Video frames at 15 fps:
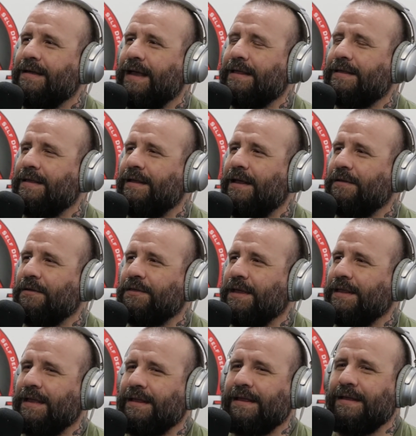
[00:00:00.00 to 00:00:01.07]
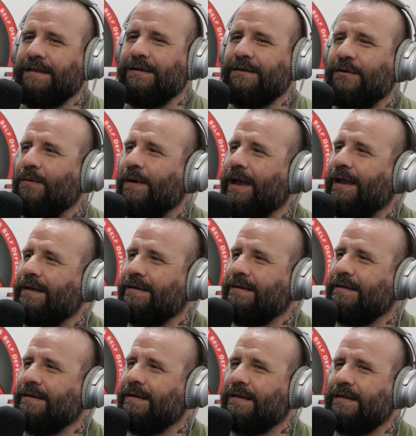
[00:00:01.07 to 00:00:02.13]
That's another thing that they took away.
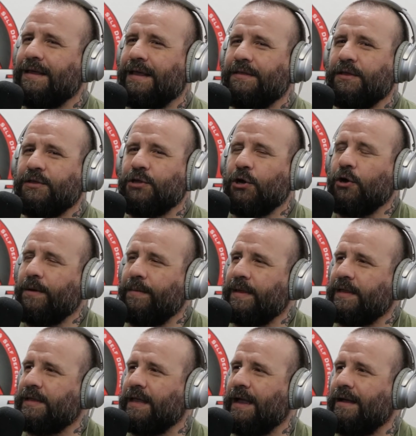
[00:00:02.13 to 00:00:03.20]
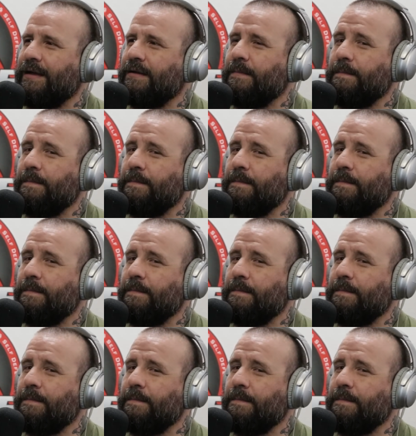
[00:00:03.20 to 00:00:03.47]
It's like the tournament style.